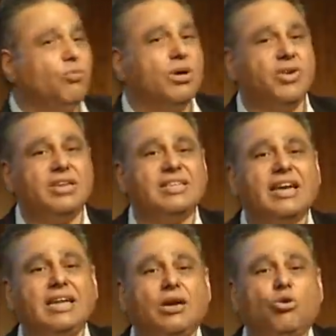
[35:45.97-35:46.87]
What
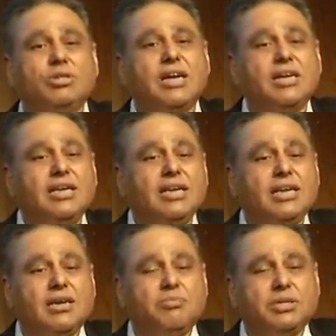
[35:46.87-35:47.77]
exactly goes on in
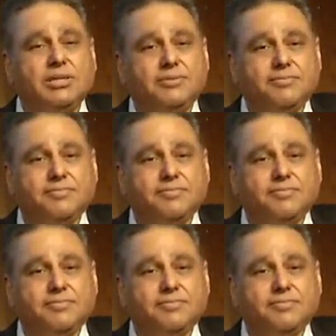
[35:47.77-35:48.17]
a company?